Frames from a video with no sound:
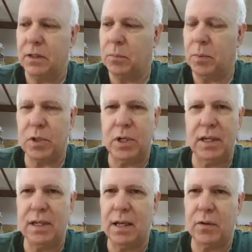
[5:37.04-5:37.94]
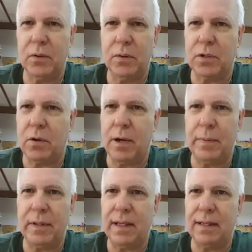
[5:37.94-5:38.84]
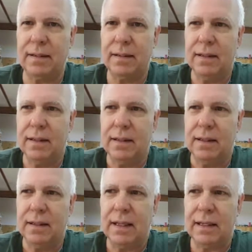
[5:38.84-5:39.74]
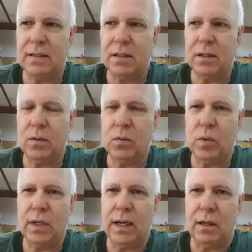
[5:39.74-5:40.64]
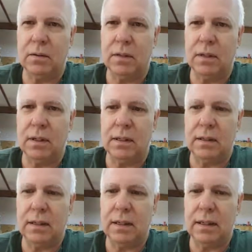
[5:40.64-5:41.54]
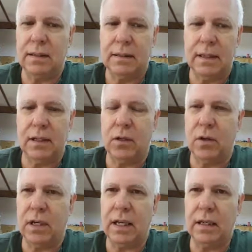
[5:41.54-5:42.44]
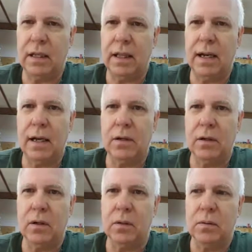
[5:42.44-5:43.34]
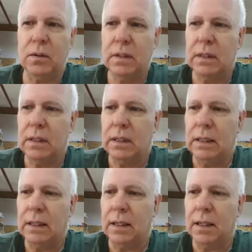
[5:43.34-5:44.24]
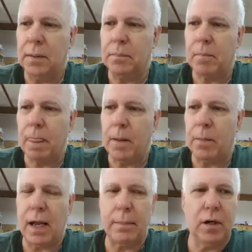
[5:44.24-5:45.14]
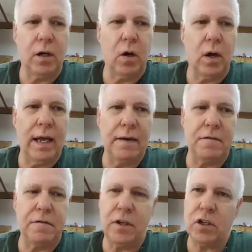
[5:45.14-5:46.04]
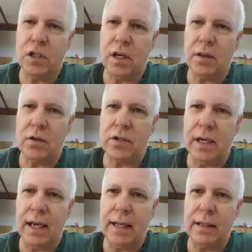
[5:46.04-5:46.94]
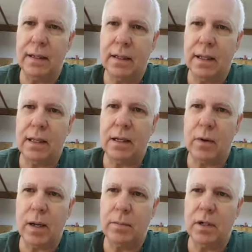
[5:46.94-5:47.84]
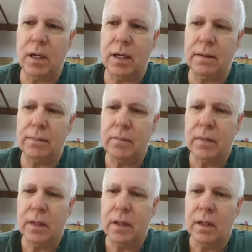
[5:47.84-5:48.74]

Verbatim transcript: you know, pushing it down through and scraping that that uh, wood out. And uh, I think you can handle that on your own. Um, but I'm going to go ahead and finish the other side. And then when I'm done,